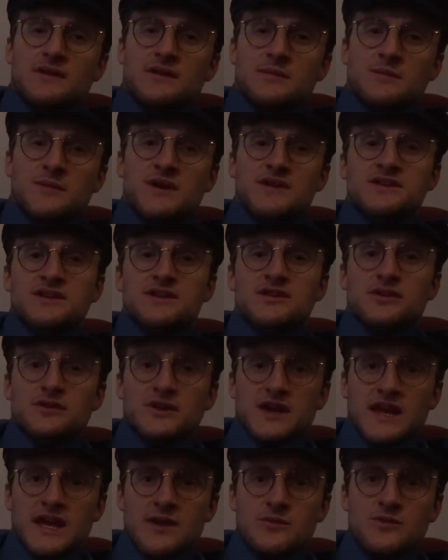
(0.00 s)
Mixing
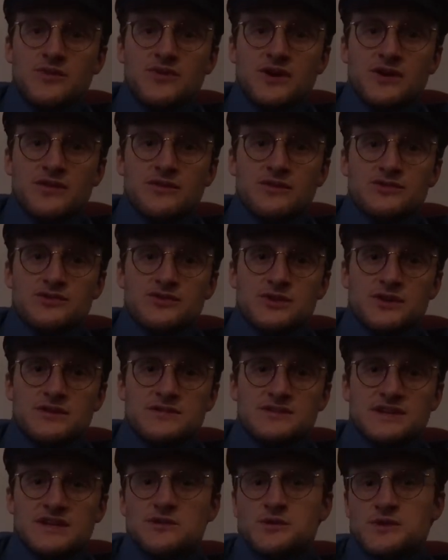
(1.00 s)
cocaine with other
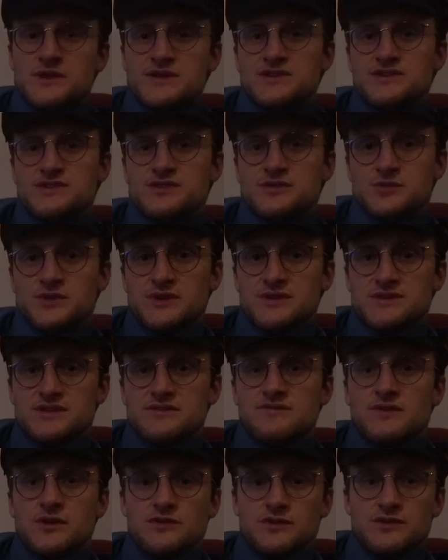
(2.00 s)
drugs increases the risk
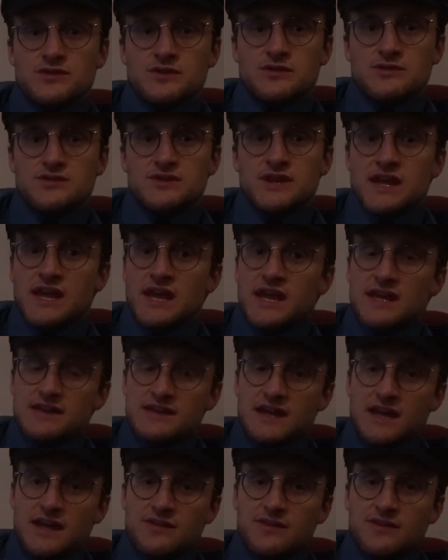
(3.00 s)
of overdose and
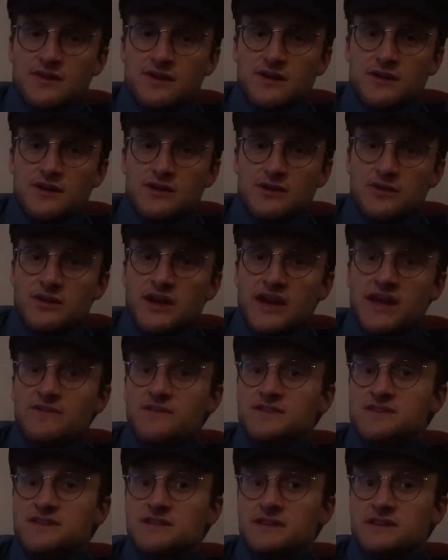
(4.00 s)
death. Cocaine
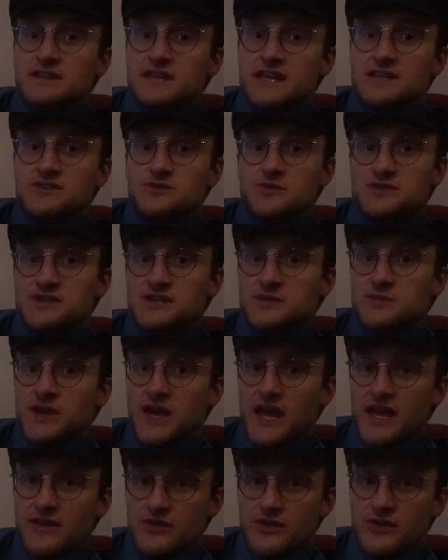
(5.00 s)
facilitates risky
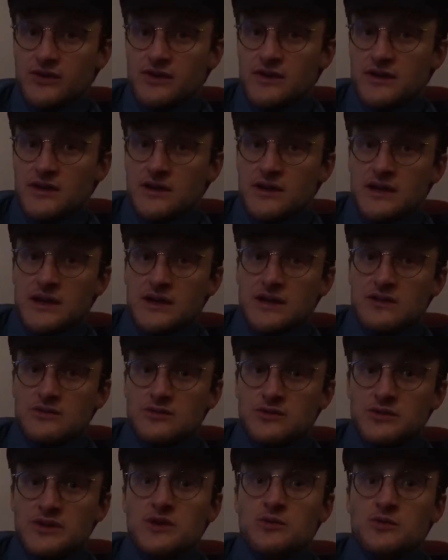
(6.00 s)
behavior,
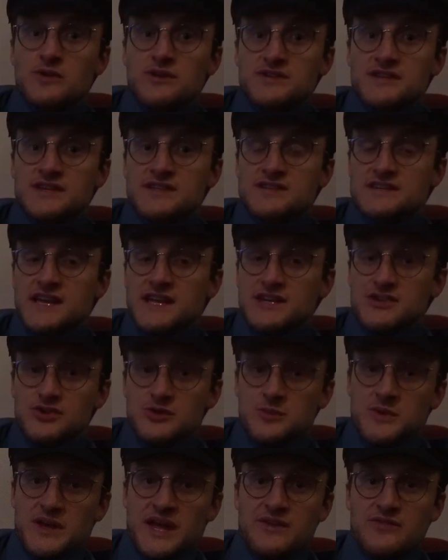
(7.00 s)
including risky sexual
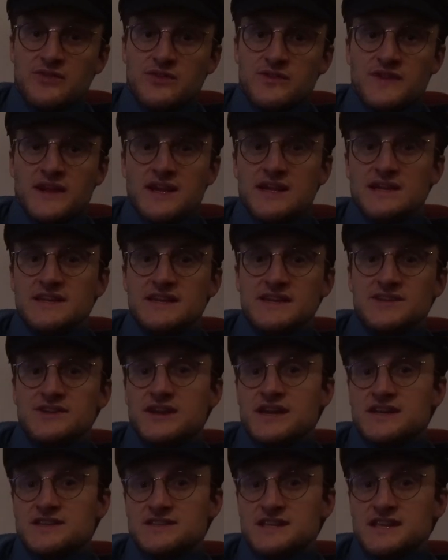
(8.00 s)
behavior that can lead to
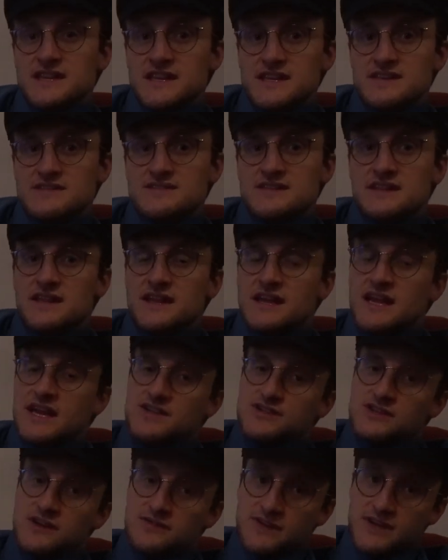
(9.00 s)
STDs like
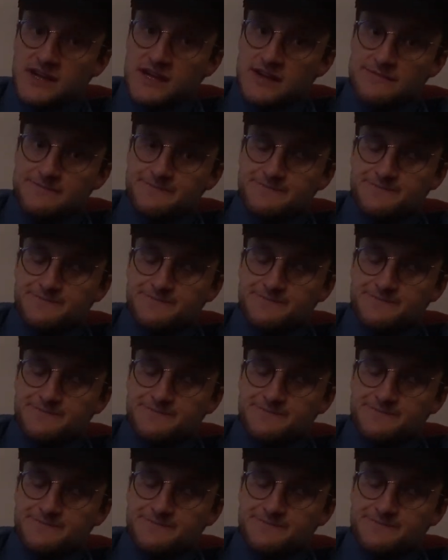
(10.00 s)
HIV.